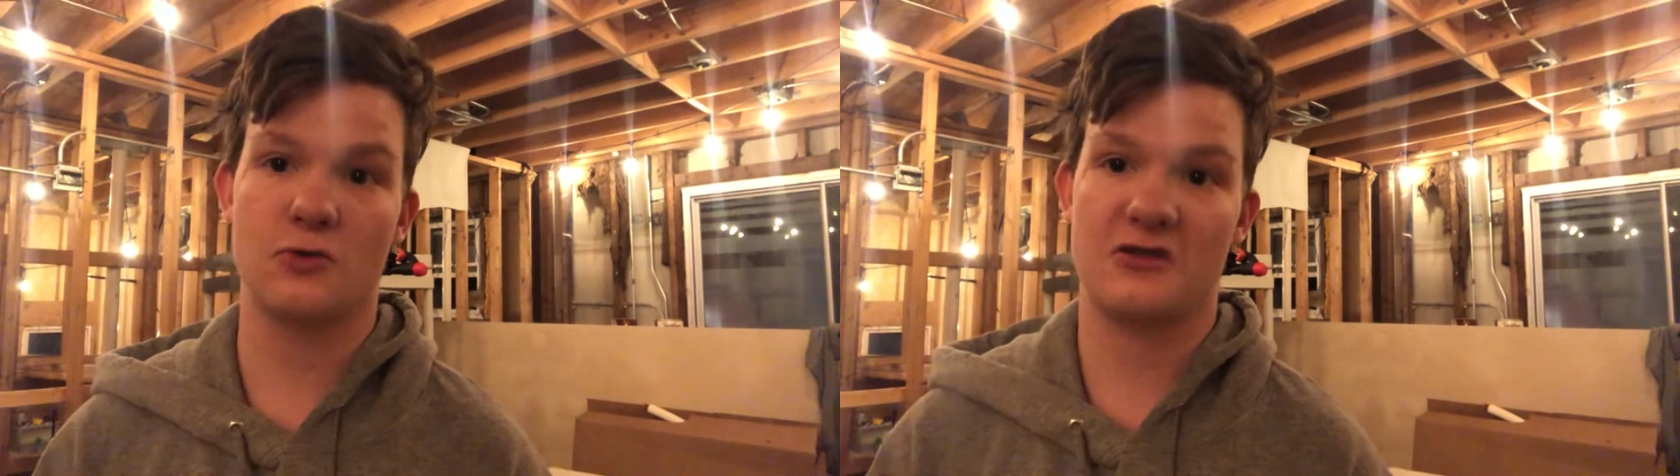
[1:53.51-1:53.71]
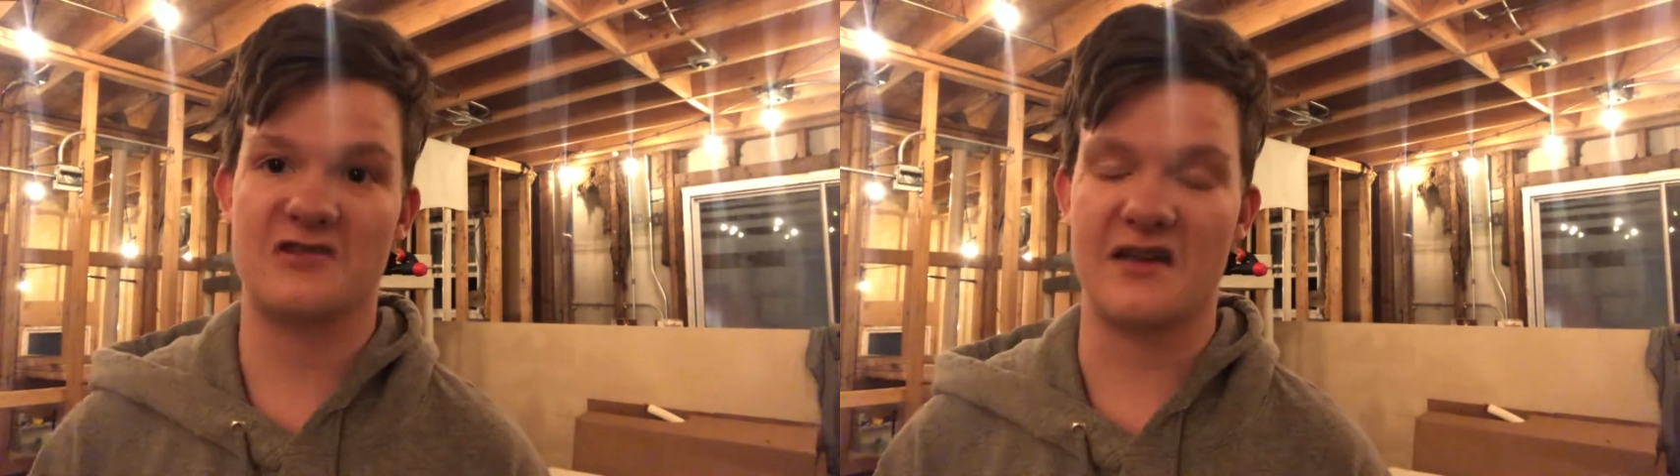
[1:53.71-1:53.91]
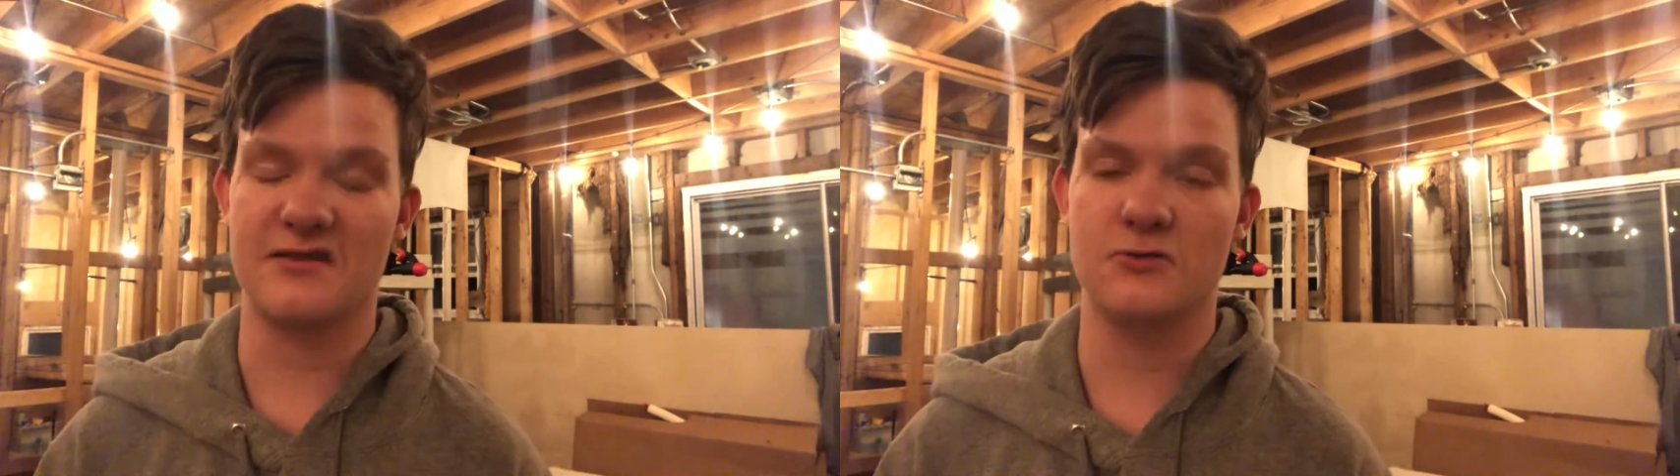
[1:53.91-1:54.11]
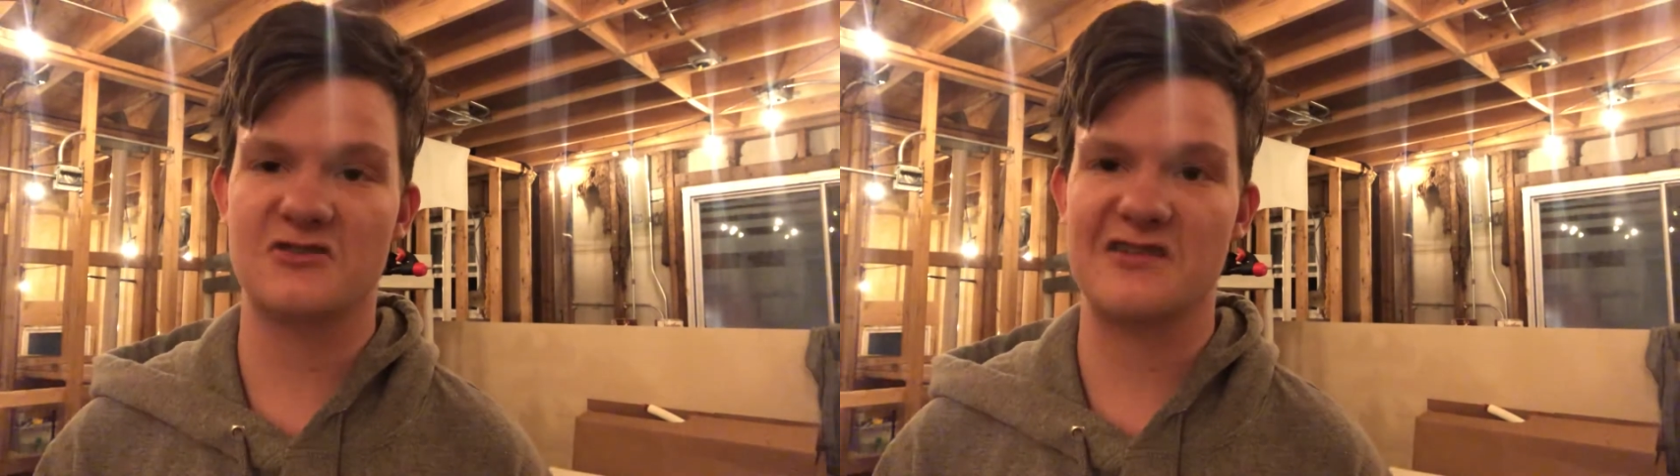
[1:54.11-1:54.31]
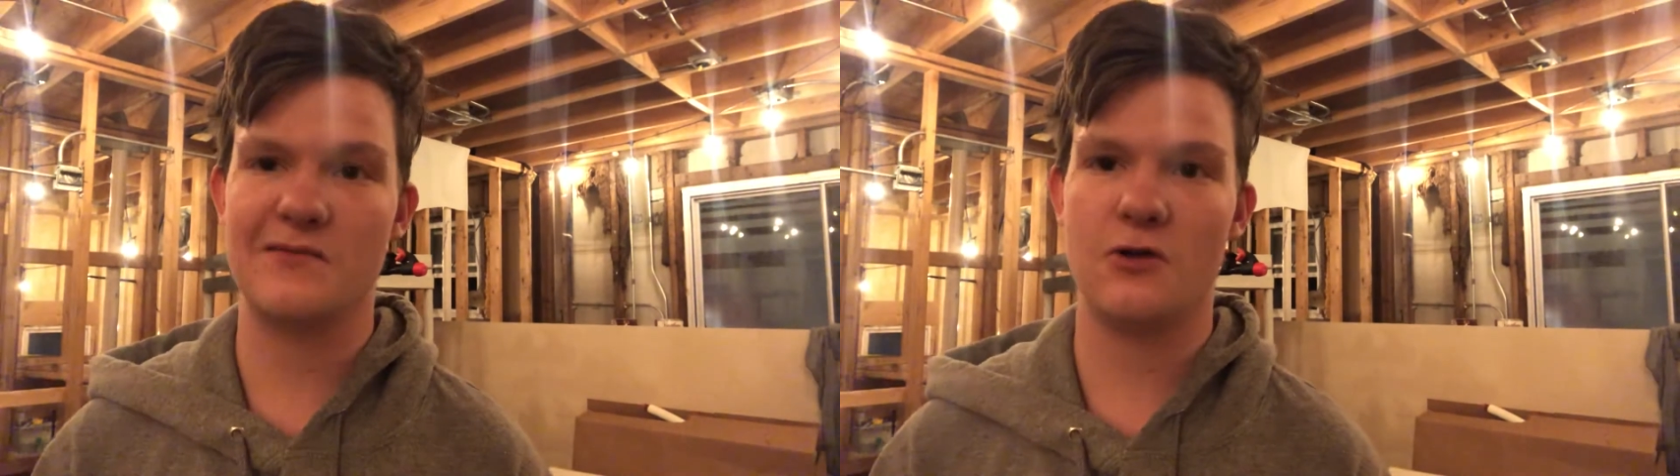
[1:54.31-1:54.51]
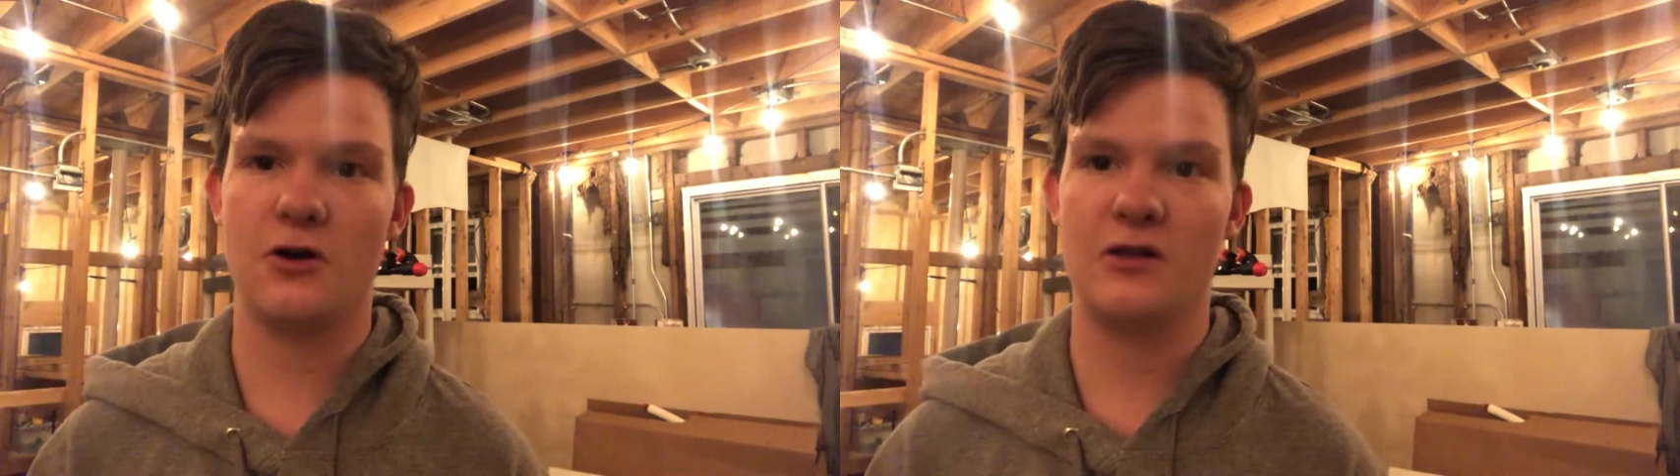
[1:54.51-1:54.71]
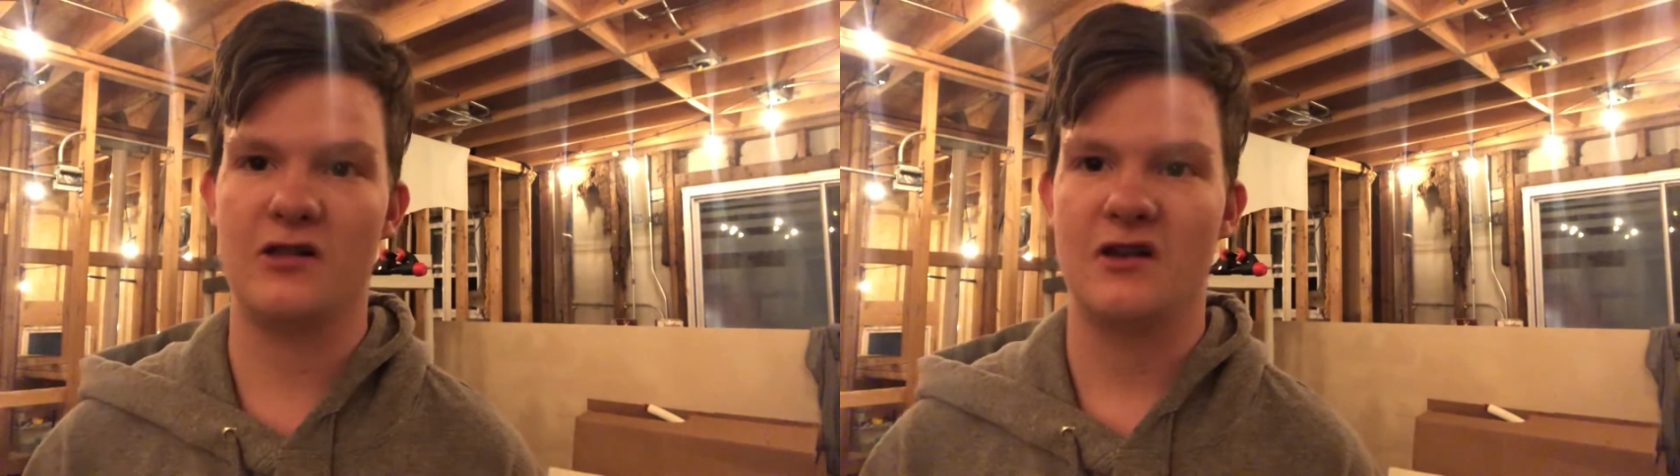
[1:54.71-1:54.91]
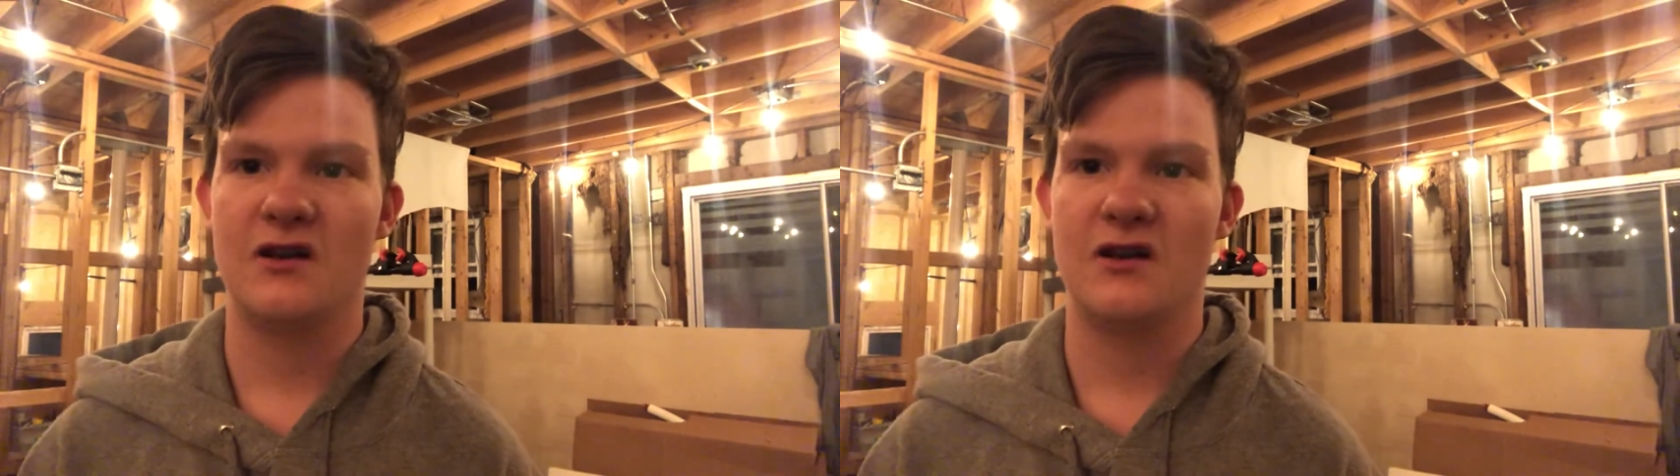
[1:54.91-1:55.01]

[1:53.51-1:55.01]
because I used them all,